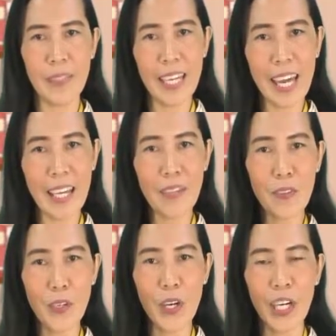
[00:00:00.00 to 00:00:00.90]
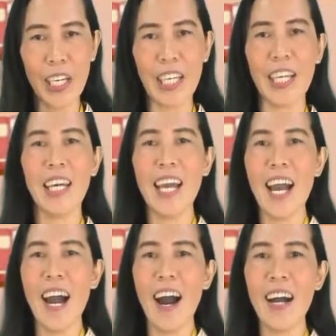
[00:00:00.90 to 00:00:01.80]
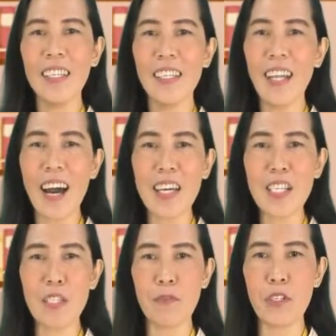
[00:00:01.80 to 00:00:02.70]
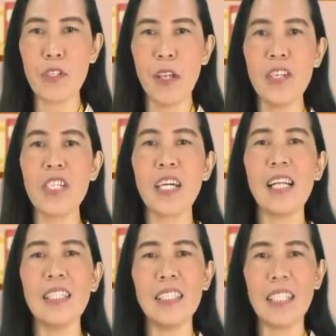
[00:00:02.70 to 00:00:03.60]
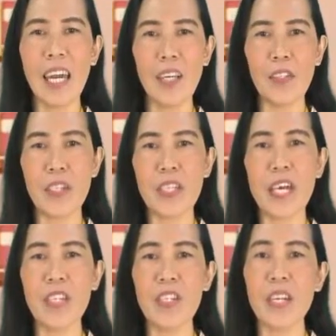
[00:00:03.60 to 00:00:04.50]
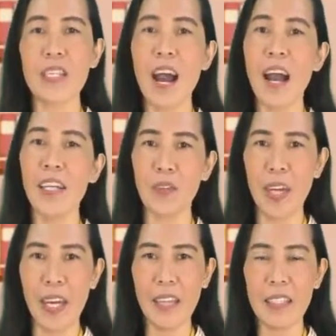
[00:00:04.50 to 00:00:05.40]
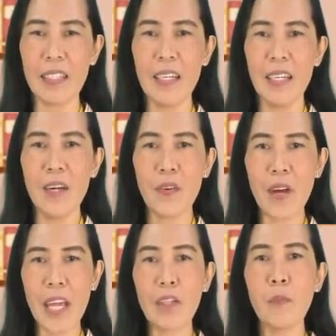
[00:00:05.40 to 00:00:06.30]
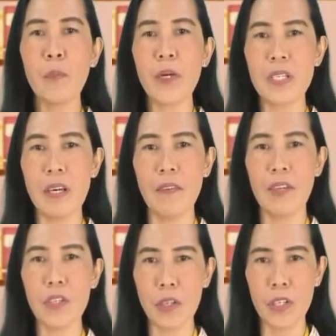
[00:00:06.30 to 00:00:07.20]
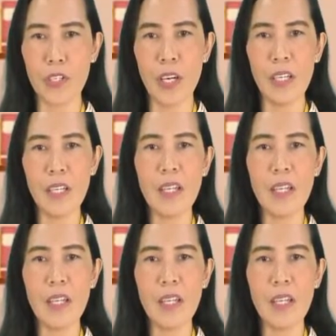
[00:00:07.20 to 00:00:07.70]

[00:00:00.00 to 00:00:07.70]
And third, analyzed physiological indicators such as heart rate, rate of perceived exertion,